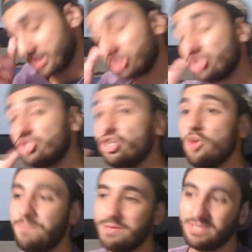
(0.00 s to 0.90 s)
a
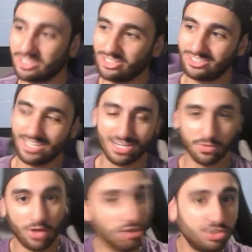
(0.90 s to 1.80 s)
stupid misunderstanding
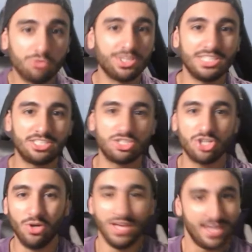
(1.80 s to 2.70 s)
when all she really needs to
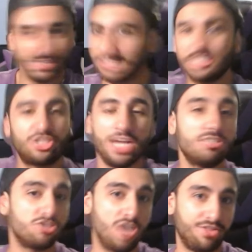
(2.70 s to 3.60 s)
do is, like, this
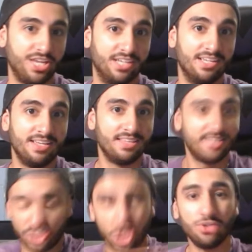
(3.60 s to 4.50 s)
changes nothing.
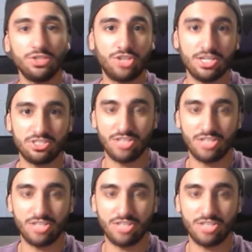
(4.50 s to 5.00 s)
This genuinely changes